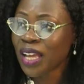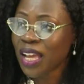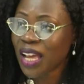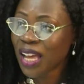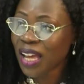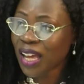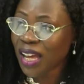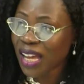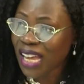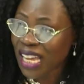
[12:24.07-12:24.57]

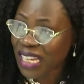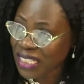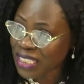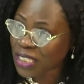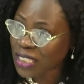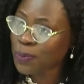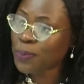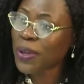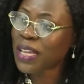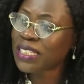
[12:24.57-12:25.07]
uh,
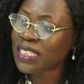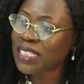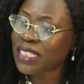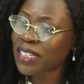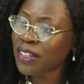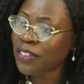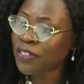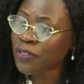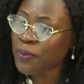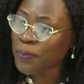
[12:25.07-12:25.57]

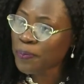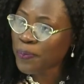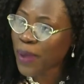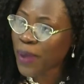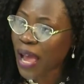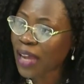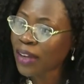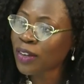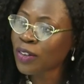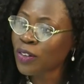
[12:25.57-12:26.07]
expensive
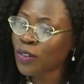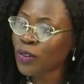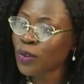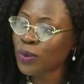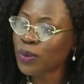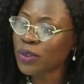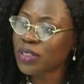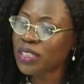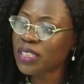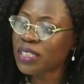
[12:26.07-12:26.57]
bank
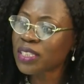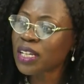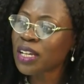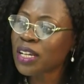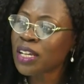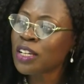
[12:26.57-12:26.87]
loans.